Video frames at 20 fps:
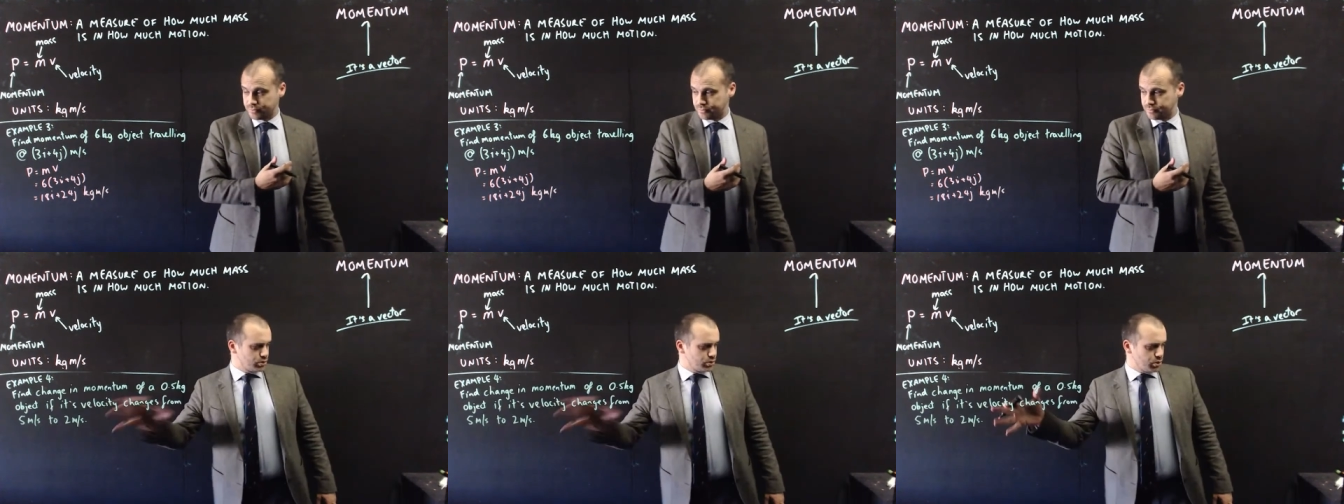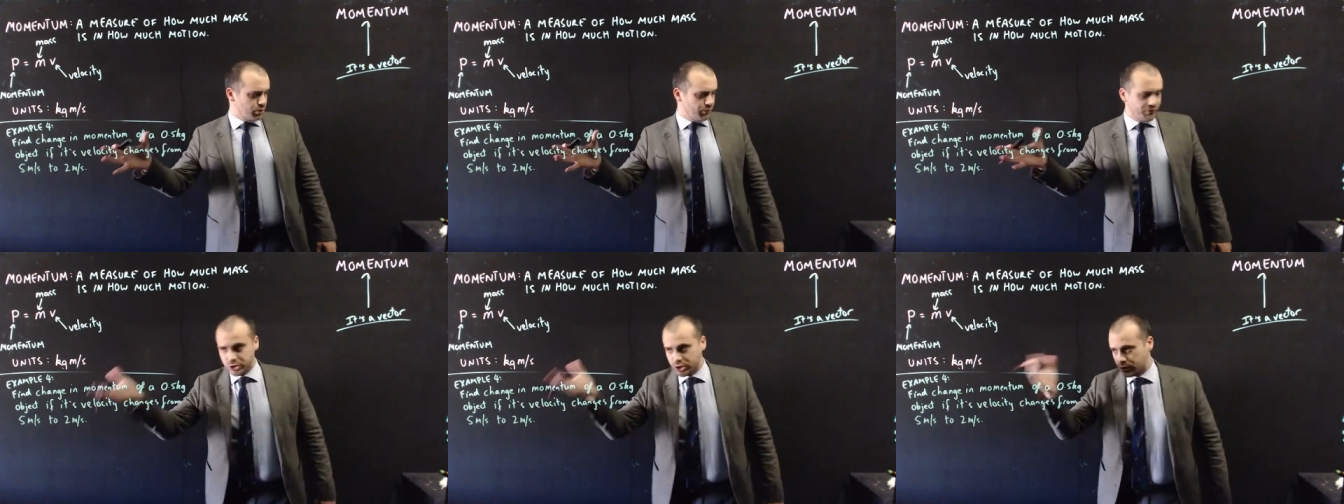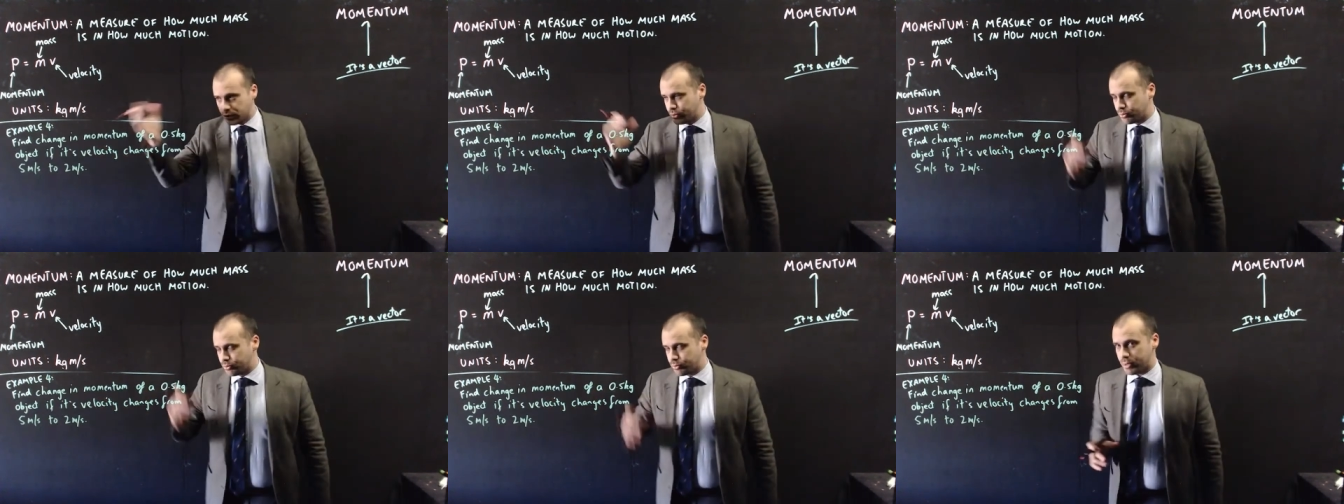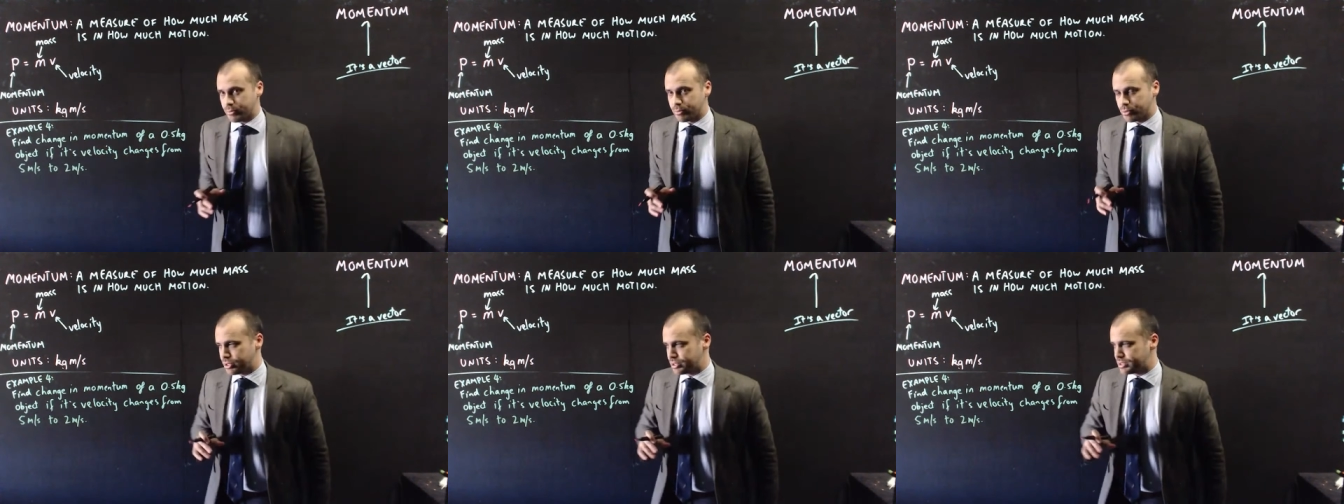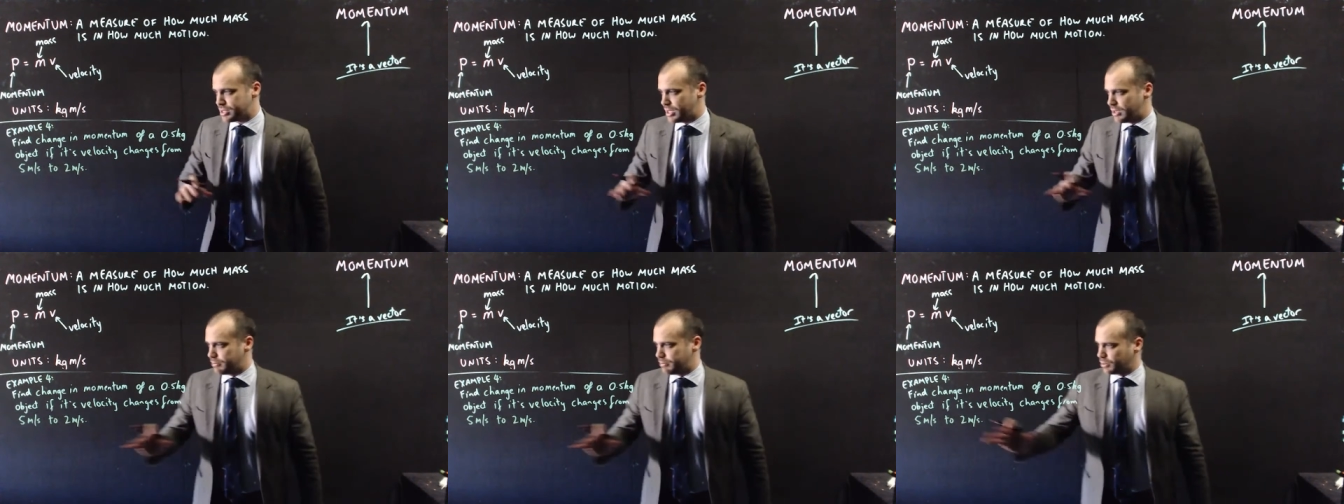We'll finish off with one more
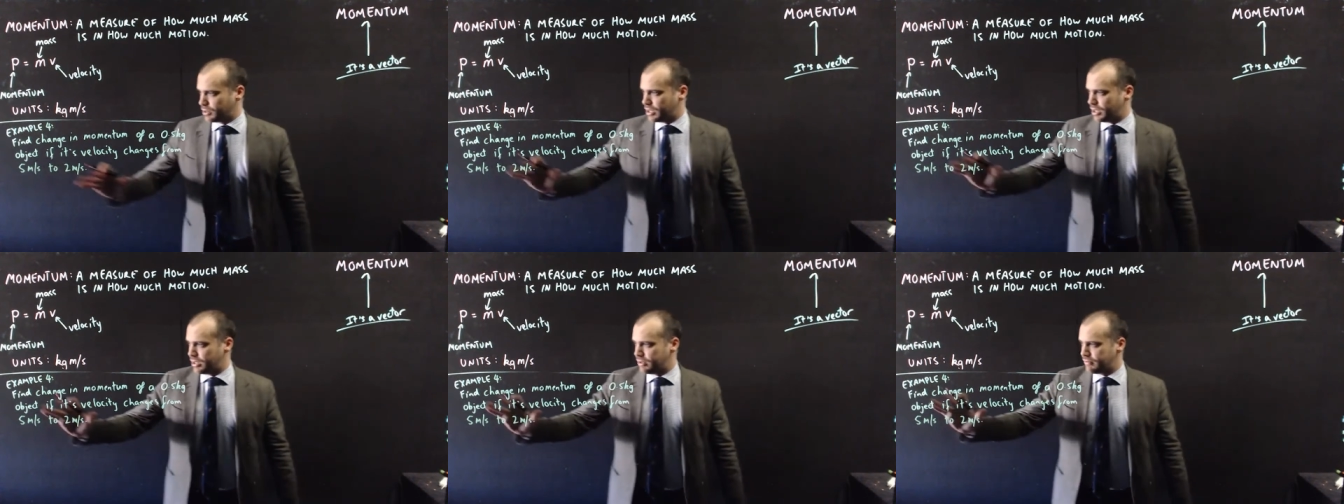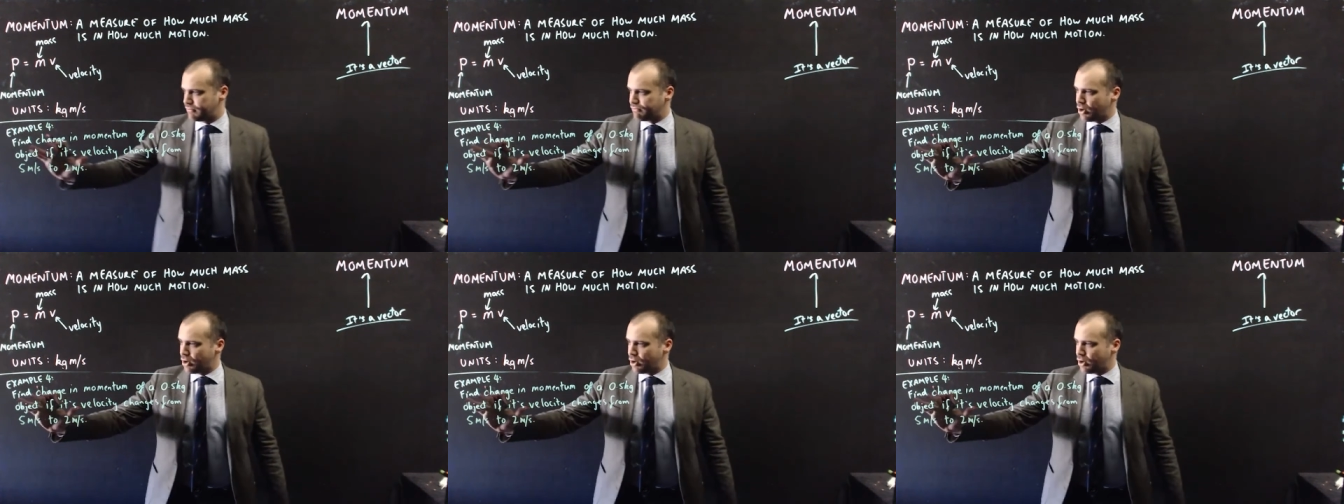example here.